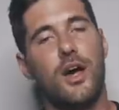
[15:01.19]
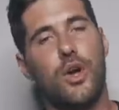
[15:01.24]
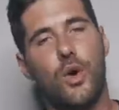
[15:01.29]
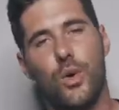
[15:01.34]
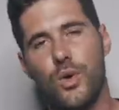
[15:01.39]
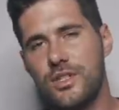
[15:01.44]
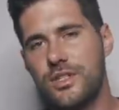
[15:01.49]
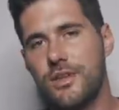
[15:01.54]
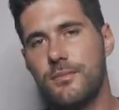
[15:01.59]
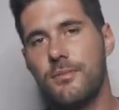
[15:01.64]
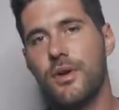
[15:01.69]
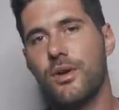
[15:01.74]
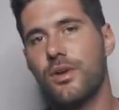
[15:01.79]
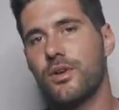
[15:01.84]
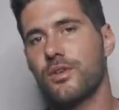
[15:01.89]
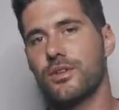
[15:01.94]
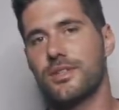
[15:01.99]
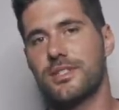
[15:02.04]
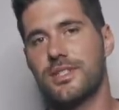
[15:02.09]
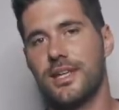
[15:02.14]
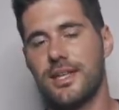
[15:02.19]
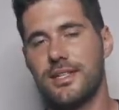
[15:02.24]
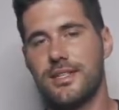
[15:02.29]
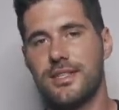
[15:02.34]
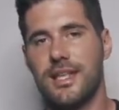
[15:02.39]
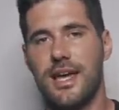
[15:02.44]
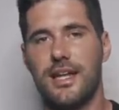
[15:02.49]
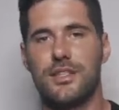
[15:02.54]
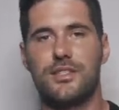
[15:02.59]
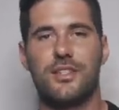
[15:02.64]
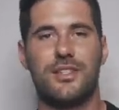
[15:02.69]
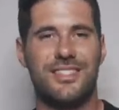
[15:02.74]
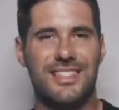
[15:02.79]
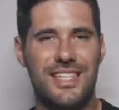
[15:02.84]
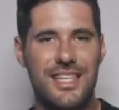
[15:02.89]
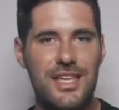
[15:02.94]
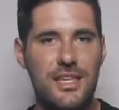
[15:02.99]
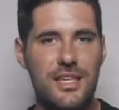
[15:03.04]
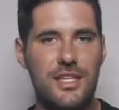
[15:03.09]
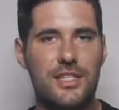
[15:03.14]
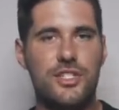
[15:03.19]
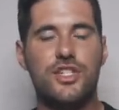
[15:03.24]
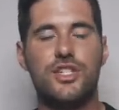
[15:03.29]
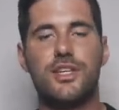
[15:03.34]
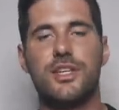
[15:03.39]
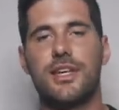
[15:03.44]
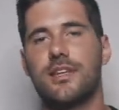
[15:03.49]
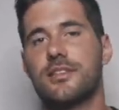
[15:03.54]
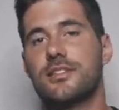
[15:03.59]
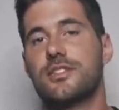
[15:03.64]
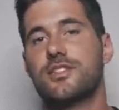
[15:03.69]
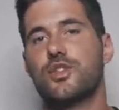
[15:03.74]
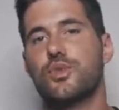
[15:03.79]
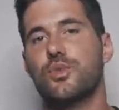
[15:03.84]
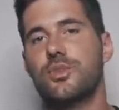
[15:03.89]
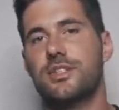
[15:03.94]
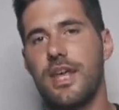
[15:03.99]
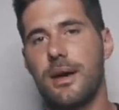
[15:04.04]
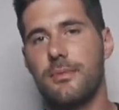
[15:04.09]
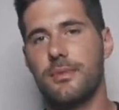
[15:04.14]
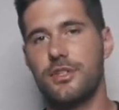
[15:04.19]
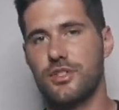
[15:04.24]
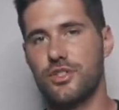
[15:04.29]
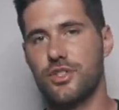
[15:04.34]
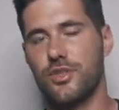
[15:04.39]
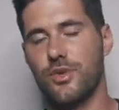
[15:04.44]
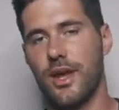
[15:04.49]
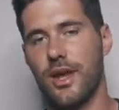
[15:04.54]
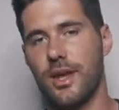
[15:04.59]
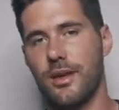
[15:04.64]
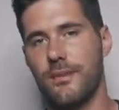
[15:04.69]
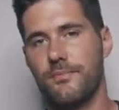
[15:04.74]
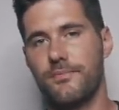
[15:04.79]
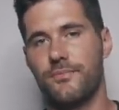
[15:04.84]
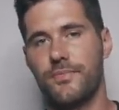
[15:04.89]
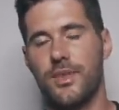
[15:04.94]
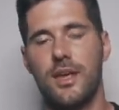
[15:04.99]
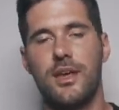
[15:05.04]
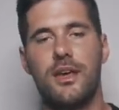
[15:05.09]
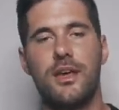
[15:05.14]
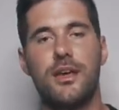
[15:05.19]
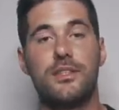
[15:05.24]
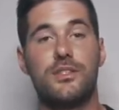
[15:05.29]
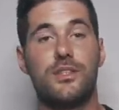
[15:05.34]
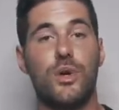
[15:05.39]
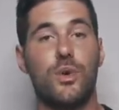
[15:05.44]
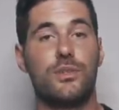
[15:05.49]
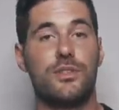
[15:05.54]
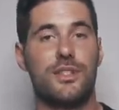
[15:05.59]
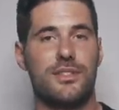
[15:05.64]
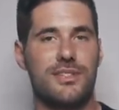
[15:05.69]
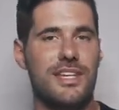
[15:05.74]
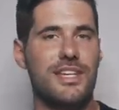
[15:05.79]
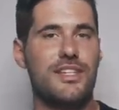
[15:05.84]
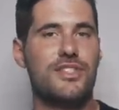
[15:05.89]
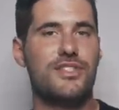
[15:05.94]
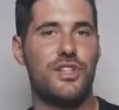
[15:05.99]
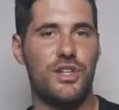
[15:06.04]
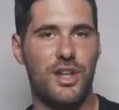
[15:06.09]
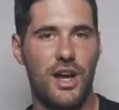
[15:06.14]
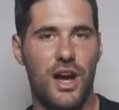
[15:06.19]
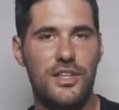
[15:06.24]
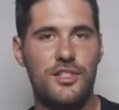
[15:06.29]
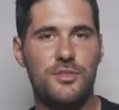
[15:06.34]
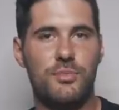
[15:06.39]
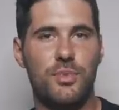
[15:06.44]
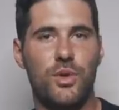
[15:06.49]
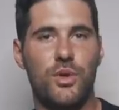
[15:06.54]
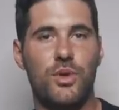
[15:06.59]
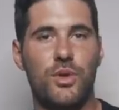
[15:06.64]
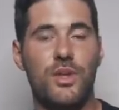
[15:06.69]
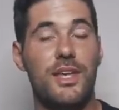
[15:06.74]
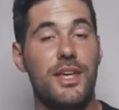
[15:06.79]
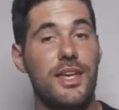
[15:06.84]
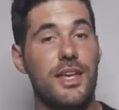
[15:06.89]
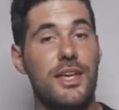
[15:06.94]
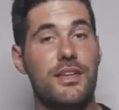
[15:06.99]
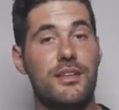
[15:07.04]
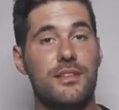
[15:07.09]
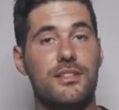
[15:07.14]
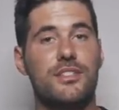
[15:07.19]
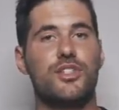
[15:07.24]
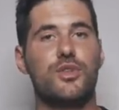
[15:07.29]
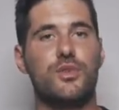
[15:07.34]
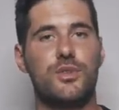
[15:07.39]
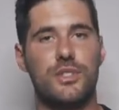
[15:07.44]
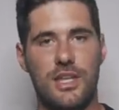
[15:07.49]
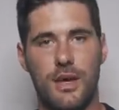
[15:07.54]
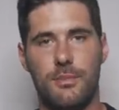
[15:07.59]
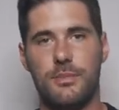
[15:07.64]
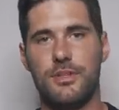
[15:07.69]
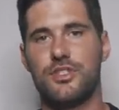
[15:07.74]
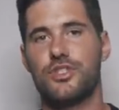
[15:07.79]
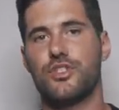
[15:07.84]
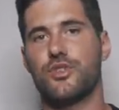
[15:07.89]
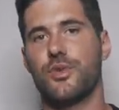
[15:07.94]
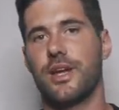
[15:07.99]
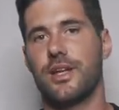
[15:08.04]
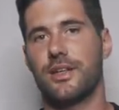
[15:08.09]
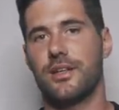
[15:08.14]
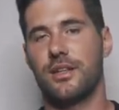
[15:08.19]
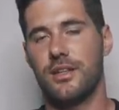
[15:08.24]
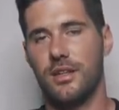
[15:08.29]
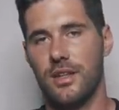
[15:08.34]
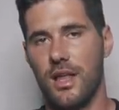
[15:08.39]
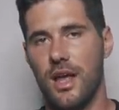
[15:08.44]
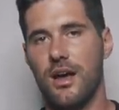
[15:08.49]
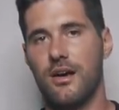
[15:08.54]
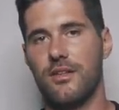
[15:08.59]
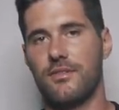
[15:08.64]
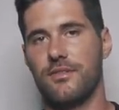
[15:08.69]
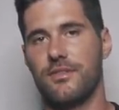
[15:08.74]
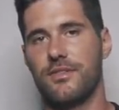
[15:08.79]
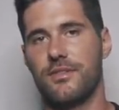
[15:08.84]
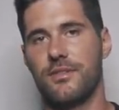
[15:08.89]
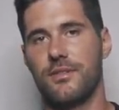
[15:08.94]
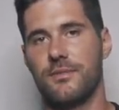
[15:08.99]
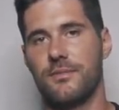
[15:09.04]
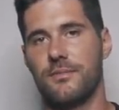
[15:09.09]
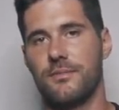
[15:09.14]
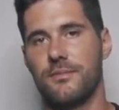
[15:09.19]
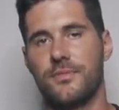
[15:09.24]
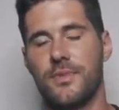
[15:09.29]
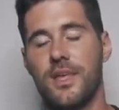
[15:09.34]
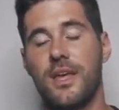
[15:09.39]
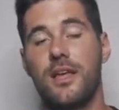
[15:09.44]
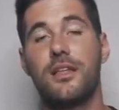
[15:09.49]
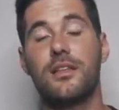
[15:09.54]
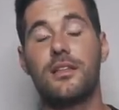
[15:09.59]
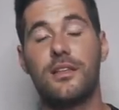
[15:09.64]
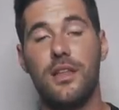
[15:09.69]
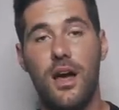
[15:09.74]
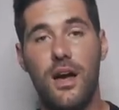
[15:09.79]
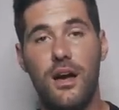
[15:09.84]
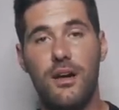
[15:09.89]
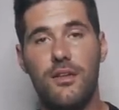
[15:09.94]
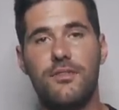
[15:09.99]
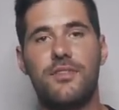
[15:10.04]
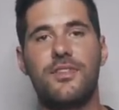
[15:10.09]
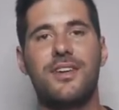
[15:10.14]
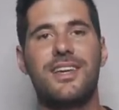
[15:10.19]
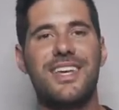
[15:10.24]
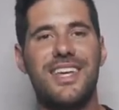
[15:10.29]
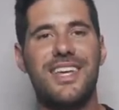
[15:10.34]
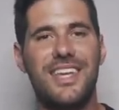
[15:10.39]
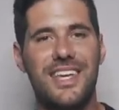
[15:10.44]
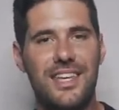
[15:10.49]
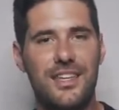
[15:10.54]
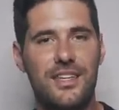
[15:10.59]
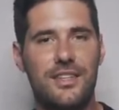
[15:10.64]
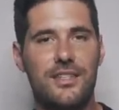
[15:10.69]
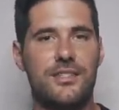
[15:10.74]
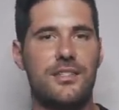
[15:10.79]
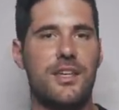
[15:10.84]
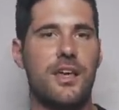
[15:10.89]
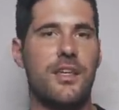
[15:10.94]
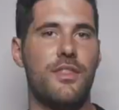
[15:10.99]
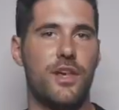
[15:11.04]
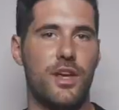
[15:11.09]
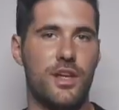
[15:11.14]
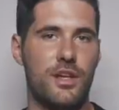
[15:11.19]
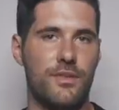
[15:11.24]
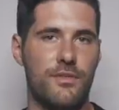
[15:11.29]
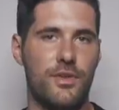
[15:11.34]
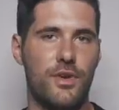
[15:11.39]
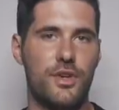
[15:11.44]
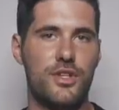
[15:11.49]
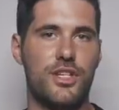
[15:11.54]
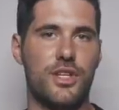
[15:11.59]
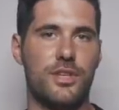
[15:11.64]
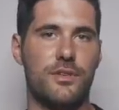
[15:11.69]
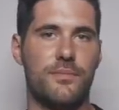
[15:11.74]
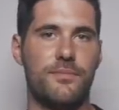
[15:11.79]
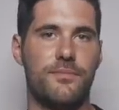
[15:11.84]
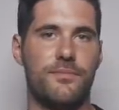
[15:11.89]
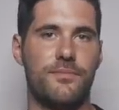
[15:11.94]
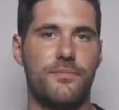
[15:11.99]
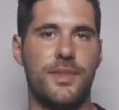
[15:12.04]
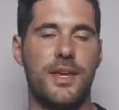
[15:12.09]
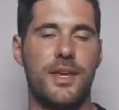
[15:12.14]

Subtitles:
A Course in Miracles says that to teach is to demonstrate. So to teach the gospel is to demonstrate love. Love is the conversion.